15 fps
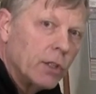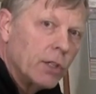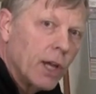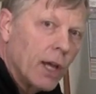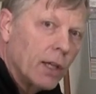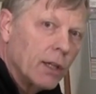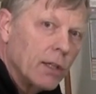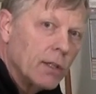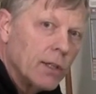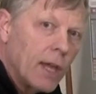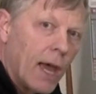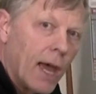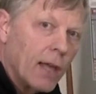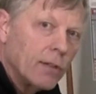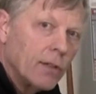check this
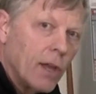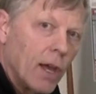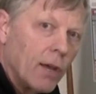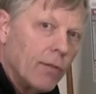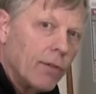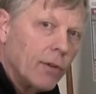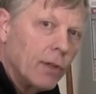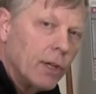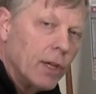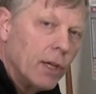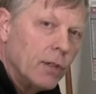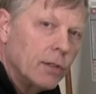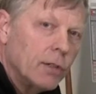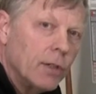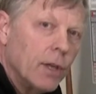gas line for
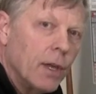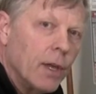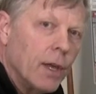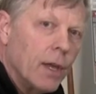leaks.